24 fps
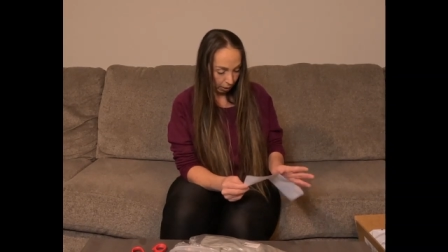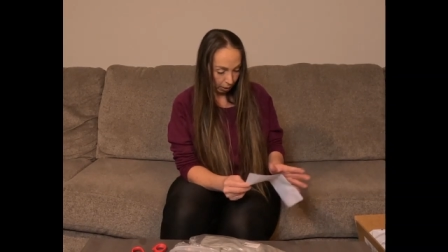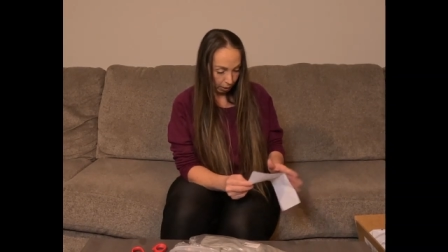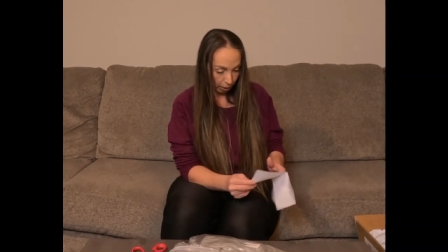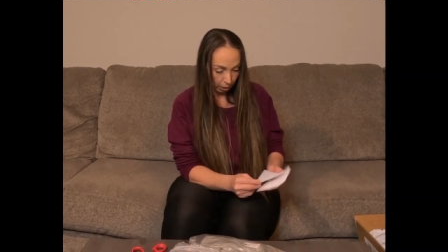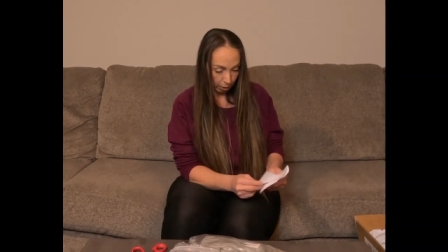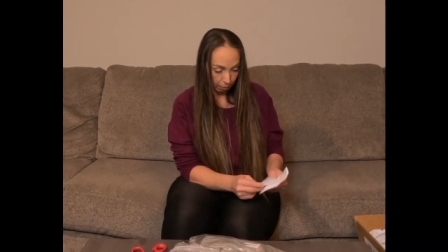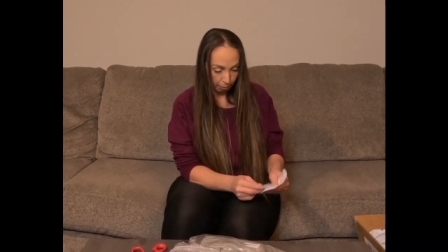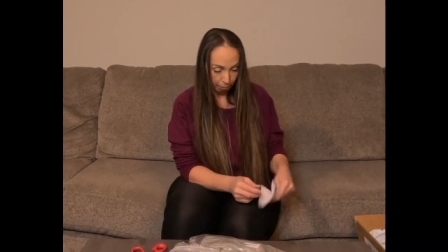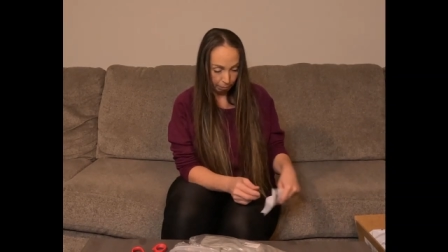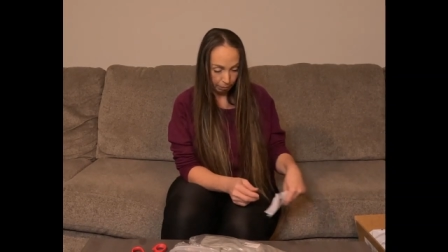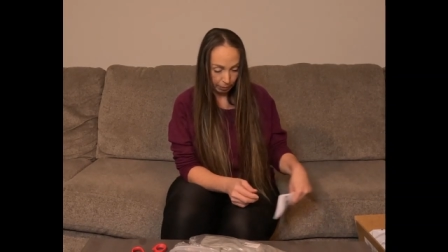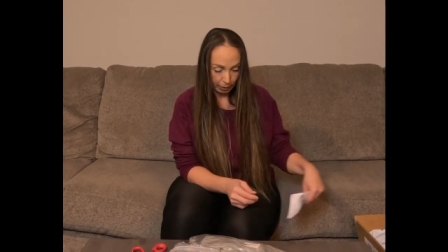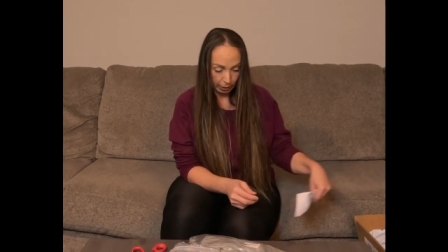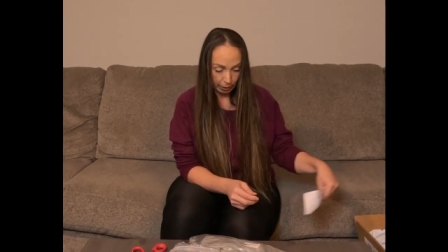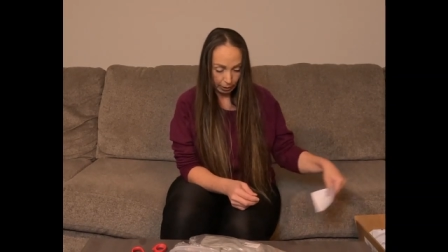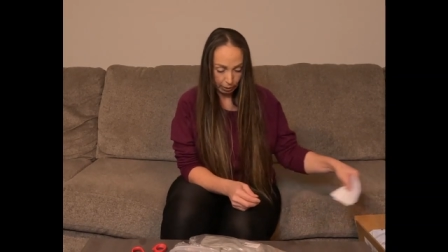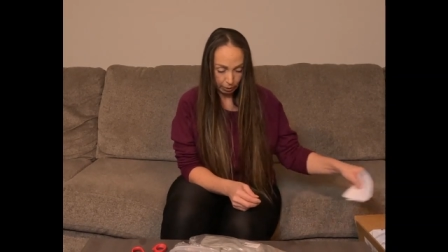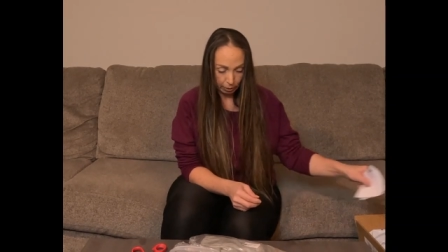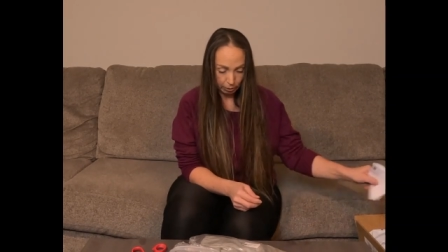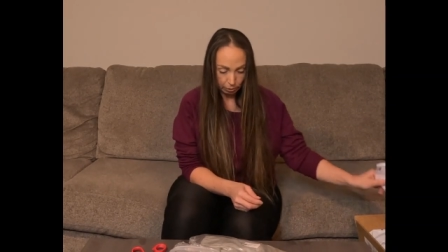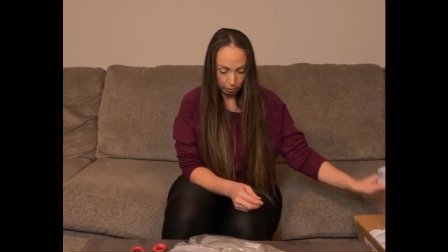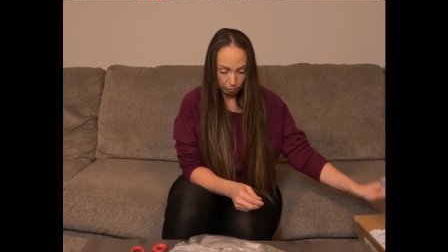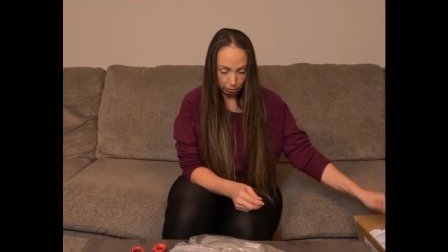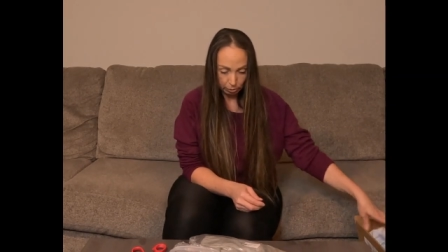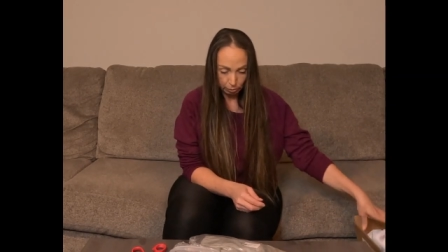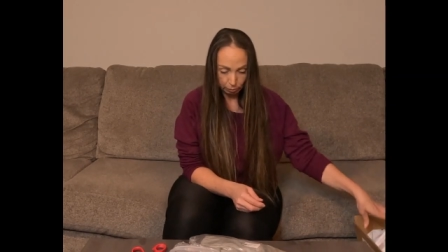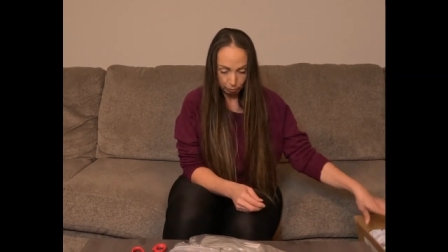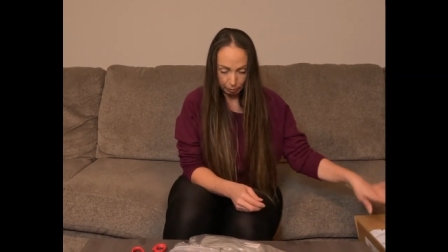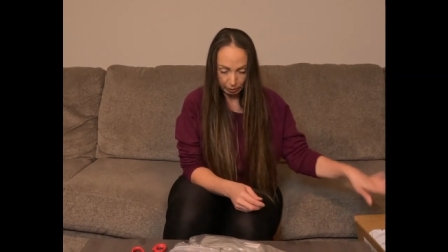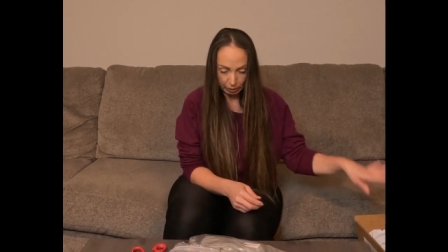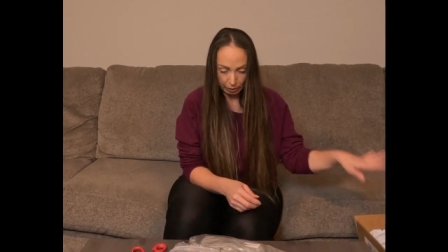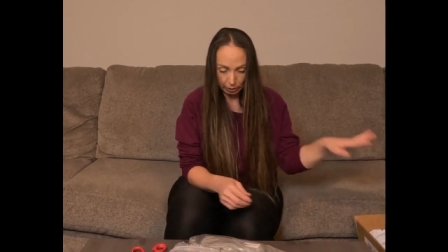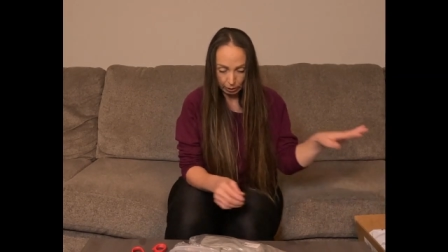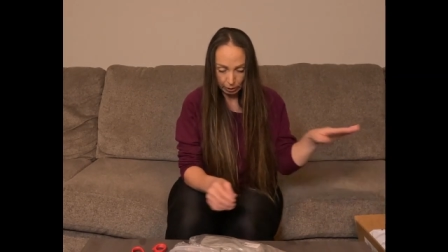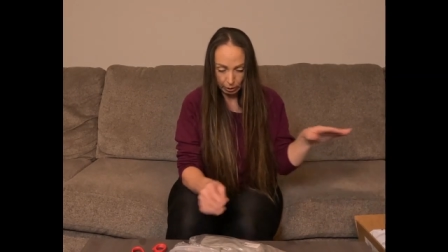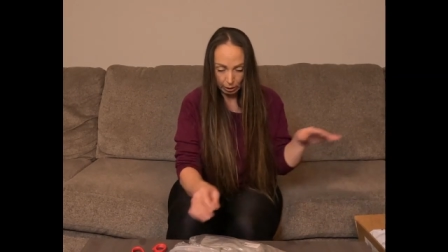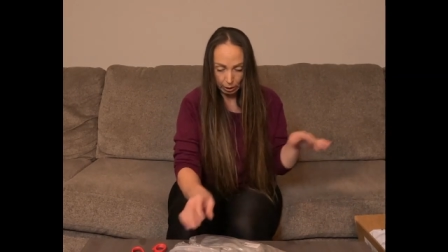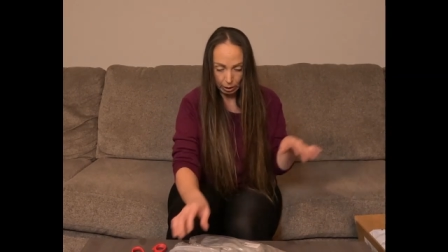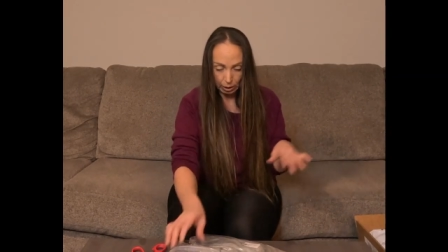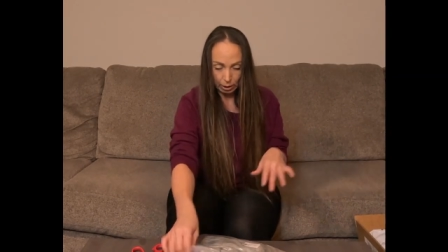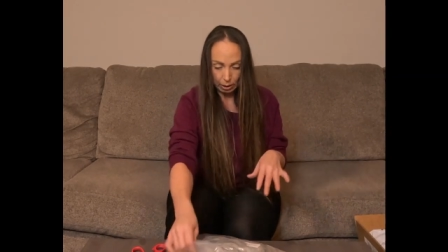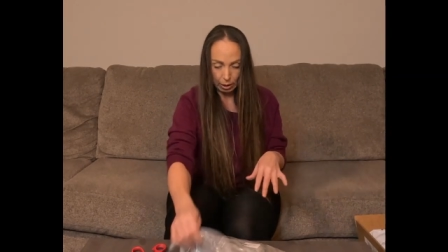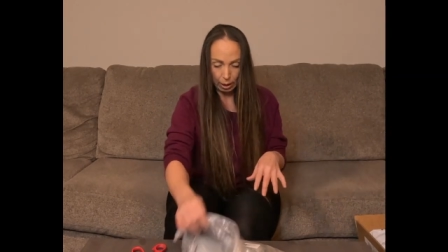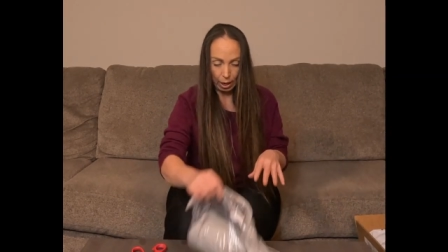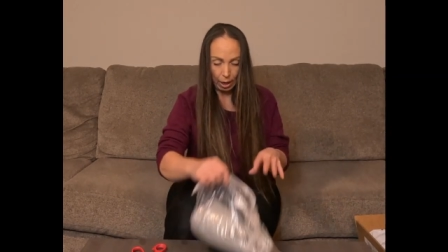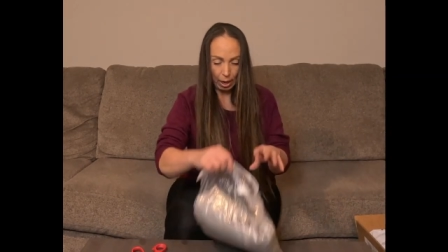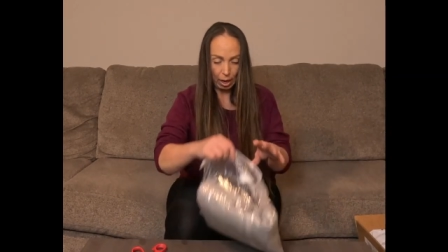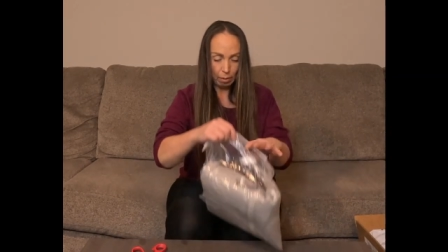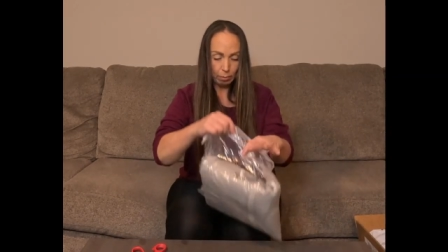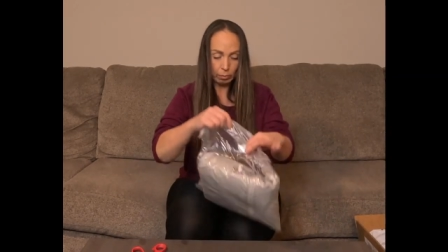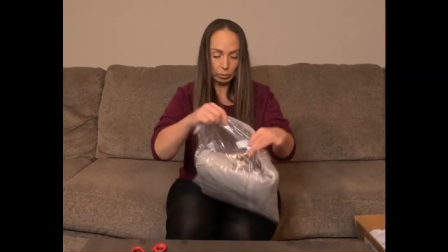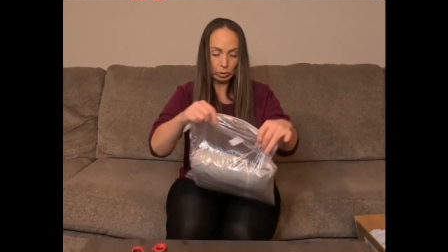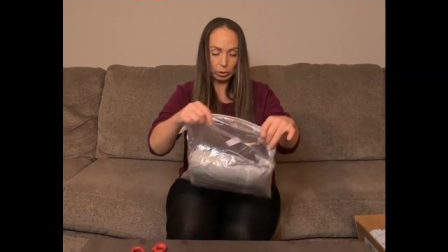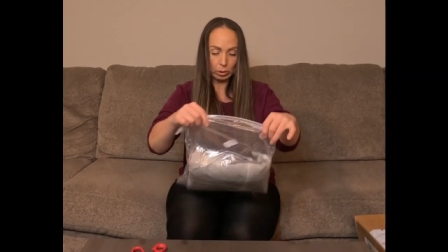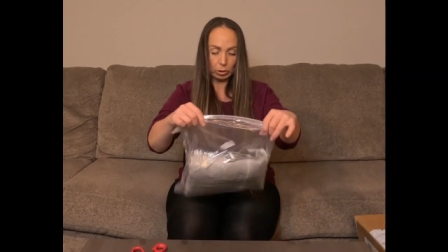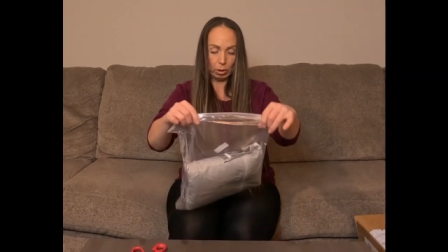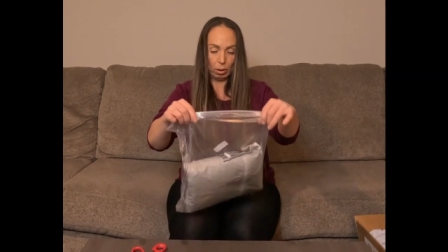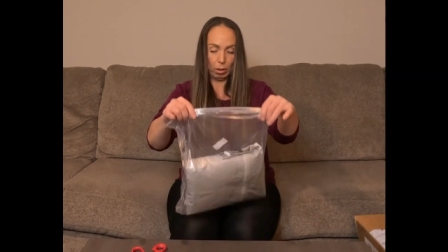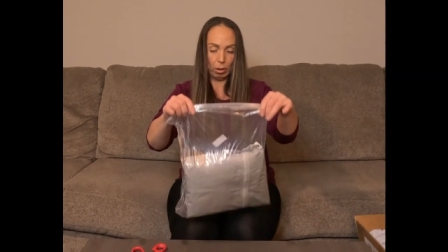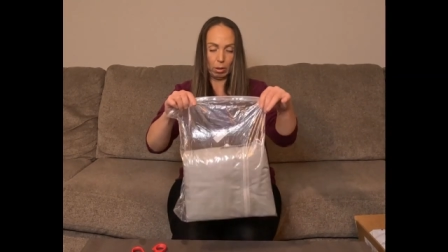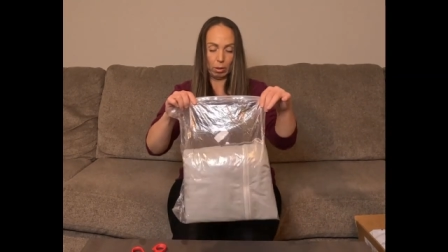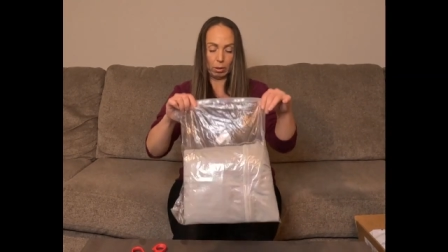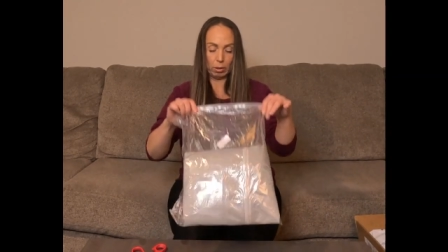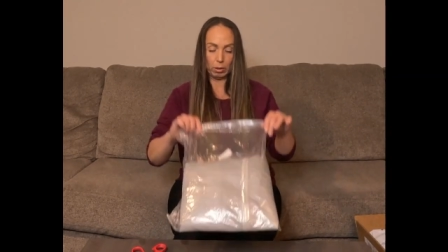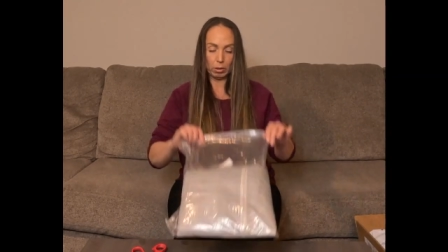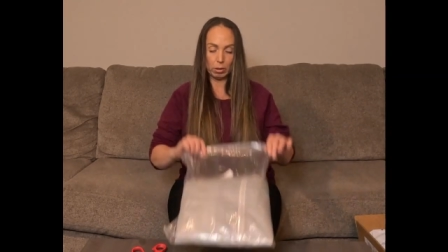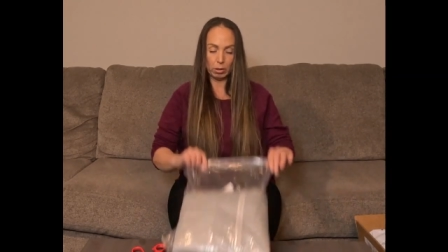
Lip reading: it appears to be an Amazon